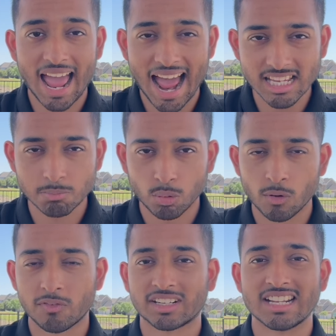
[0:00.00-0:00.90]
as
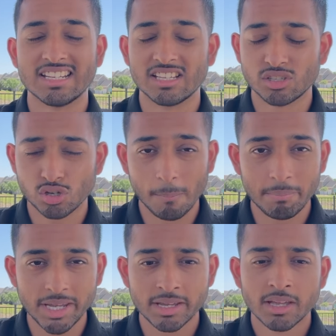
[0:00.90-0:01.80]
perfect as it could
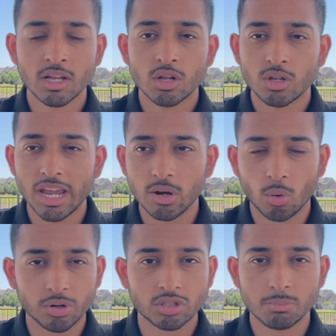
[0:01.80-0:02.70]
be in
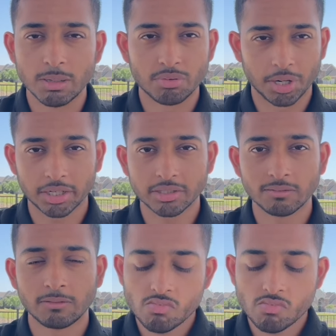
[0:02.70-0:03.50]
order to be productive.